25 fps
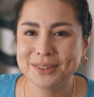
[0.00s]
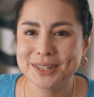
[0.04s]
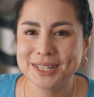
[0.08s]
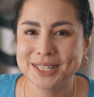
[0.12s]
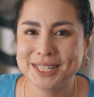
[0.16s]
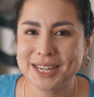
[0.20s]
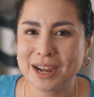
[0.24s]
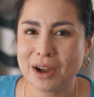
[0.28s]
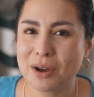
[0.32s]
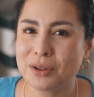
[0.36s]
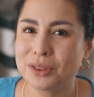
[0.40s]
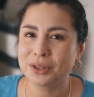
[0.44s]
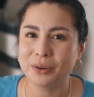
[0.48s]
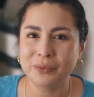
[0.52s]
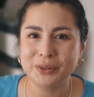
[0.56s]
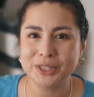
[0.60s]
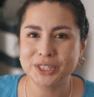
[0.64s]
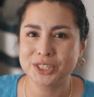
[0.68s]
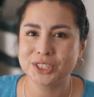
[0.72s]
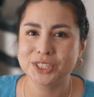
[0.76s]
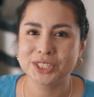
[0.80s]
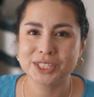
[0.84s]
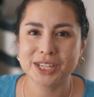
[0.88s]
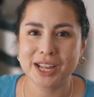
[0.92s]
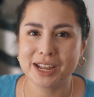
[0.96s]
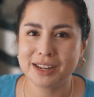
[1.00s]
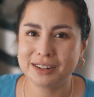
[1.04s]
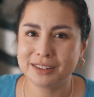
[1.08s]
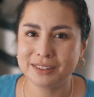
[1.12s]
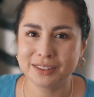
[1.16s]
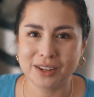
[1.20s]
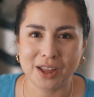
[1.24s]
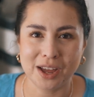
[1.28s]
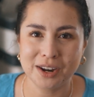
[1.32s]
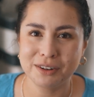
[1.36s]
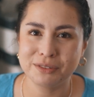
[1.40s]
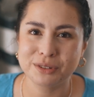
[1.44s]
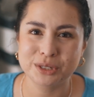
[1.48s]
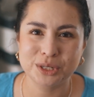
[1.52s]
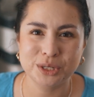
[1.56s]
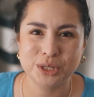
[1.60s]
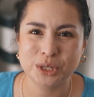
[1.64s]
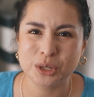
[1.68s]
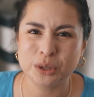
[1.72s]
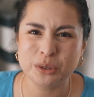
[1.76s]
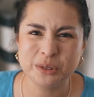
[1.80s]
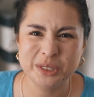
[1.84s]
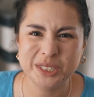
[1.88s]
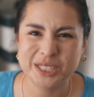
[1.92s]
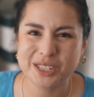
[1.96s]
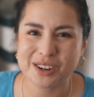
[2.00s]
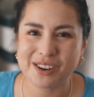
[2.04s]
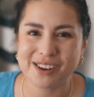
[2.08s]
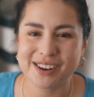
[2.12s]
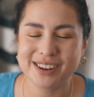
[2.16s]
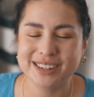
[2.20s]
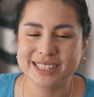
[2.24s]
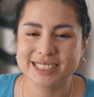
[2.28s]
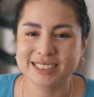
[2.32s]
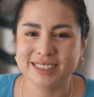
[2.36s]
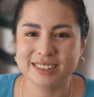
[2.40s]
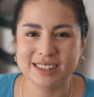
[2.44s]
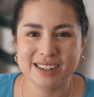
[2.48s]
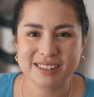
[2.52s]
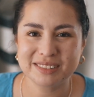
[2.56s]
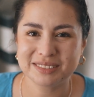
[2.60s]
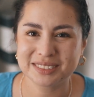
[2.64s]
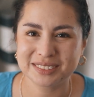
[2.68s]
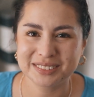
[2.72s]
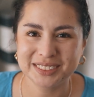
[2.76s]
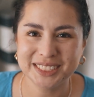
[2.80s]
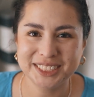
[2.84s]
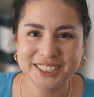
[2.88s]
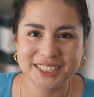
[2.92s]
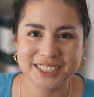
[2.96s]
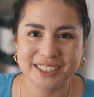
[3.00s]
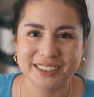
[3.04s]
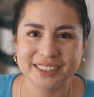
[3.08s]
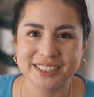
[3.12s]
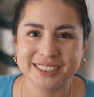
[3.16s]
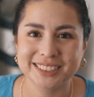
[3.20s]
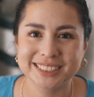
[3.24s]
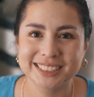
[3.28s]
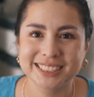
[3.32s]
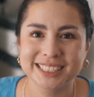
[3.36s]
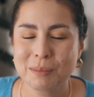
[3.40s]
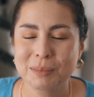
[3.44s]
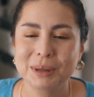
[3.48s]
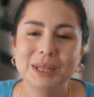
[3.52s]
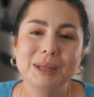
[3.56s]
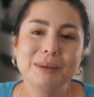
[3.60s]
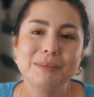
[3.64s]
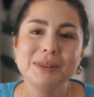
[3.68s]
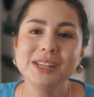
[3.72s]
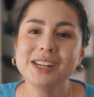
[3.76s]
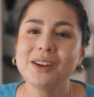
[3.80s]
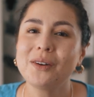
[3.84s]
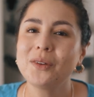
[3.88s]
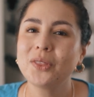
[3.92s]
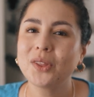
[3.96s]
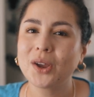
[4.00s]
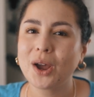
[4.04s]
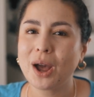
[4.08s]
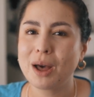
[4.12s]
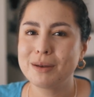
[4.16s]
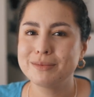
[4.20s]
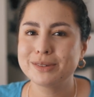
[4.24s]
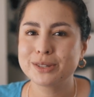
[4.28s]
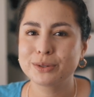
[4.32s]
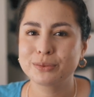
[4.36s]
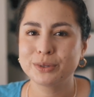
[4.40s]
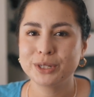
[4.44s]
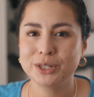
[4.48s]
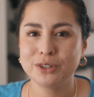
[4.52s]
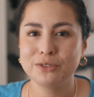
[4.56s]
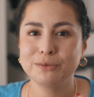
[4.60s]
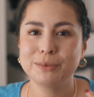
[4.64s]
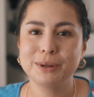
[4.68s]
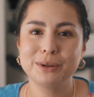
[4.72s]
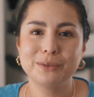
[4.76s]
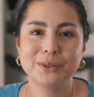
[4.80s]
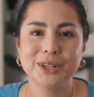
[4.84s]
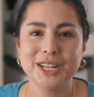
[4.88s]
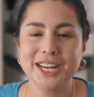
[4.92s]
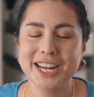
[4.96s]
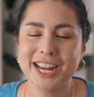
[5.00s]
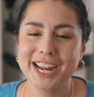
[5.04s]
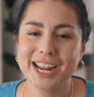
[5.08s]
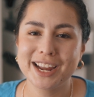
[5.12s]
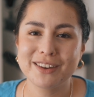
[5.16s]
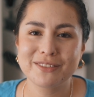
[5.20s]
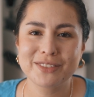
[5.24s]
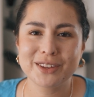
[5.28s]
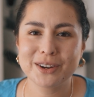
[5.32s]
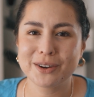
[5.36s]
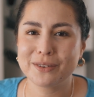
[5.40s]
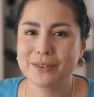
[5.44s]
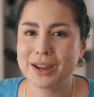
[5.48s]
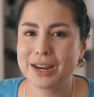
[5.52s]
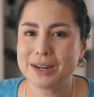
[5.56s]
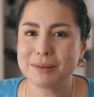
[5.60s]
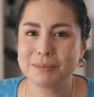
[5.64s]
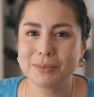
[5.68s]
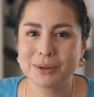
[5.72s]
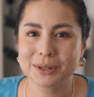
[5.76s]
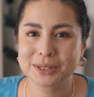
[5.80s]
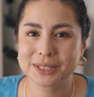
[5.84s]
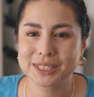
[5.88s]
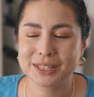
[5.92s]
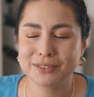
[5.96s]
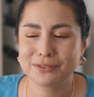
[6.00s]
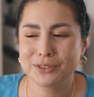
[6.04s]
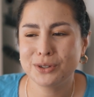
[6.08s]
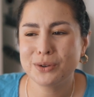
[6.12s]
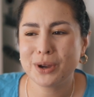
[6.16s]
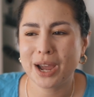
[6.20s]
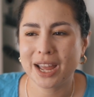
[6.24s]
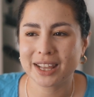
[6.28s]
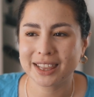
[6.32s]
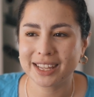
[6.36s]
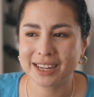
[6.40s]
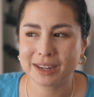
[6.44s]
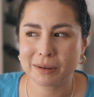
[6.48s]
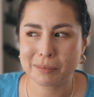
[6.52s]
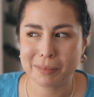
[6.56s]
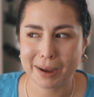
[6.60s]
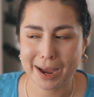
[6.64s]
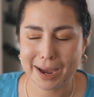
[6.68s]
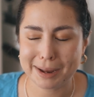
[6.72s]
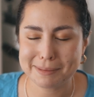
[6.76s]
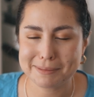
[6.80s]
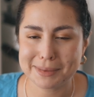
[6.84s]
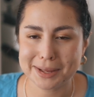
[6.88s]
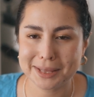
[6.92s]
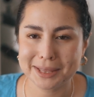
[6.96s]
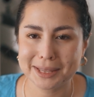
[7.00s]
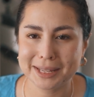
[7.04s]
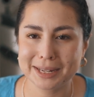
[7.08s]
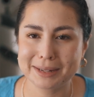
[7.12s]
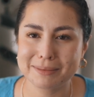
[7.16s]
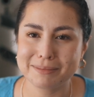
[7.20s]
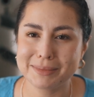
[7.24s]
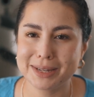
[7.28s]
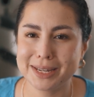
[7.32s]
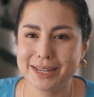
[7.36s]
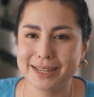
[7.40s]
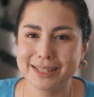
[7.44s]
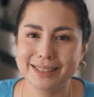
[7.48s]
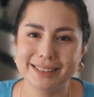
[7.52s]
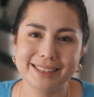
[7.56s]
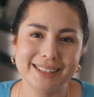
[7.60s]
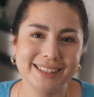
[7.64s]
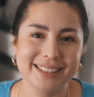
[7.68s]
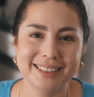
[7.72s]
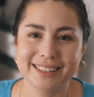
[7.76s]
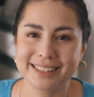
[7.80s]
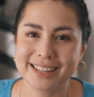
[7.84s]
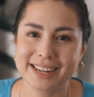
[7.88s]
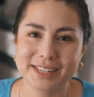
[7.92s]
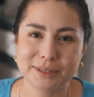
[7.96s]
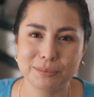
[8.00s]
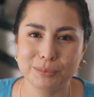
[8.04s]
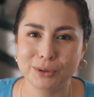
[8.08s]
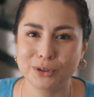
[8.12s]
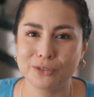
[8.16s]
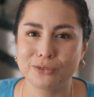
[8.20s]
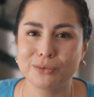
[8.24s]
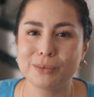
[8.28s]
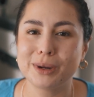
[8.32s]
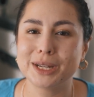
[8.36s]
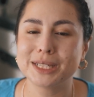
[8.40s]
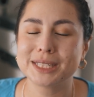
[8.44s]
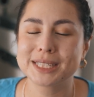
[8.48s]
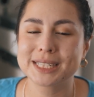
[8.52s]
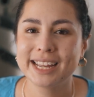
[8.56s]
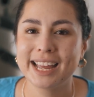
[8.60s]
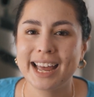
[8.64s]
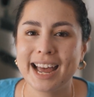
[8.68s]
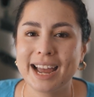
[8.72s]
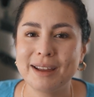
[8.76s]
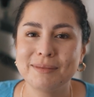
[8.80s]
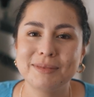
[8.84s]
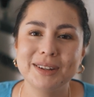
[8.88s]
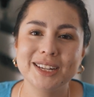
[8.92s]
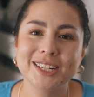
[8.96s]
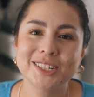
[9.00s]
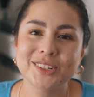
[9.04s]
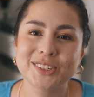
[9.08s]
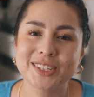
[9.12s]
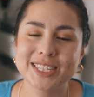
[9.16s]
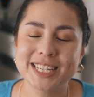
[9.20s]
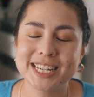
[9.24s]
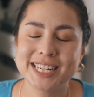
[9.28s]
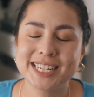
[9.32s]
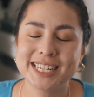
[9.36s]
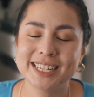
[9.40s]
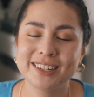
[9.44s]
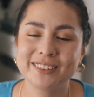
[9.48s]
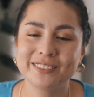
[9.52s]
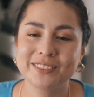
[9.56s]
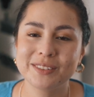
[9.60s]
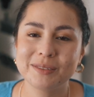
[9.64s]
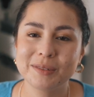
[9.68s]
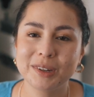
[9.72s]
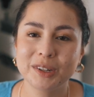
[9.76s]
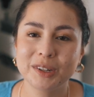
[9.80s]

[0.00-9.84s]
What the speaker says: can tell, there were just a lot of 2 stars, a lot of 3 stars. But let me know in the comments what you've been reading, if there are any books, if you had like a bad month like me in the last few months, I'd be interested to hear from